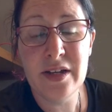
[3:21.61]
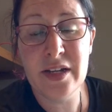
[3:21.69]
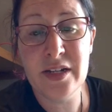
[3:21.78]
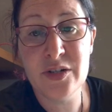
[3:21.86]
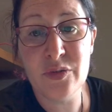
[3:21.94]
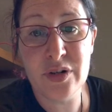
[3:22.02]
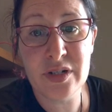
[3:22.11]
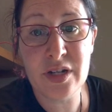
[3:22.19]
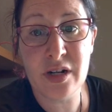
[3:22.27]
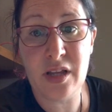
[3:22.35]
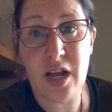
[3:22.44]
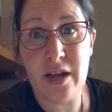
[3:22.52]
it adorns
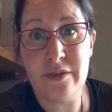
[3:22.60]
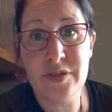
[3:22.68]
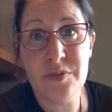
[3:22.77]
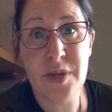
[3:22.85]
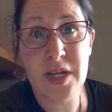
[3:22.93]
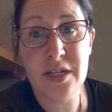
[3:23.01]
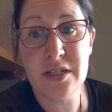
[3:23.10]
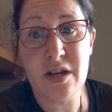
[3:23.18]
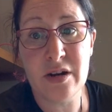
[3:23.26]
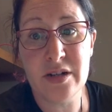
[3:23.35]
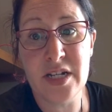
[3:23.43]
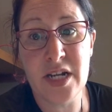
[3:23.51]
our lives, makes
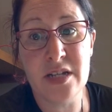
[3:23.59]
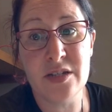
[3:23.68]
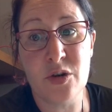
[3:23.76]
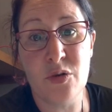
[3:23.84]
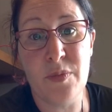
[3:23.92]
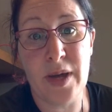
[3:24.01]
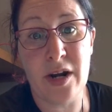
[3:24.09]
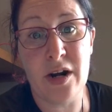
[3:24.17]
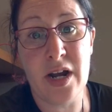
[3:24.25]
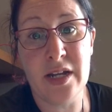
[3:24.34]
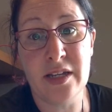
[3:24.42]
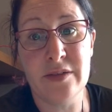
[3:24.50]
our days go better,
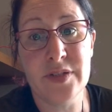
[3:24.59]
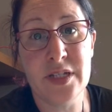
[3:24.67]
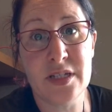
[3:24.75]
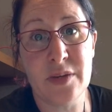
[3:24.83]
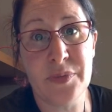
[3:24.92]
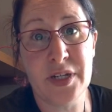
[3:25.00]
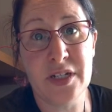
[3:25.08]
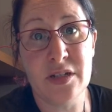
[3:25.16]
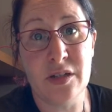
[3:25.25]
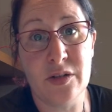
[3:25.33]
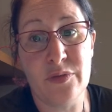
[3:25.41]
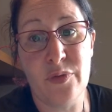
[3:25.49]
and gives us something to
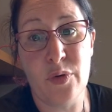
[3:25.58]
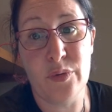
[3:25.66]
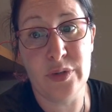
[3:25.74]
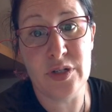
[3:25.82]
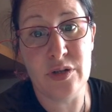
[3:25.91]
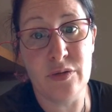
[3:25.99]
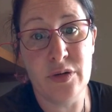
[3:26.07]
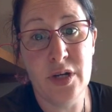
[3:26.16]
look forward to.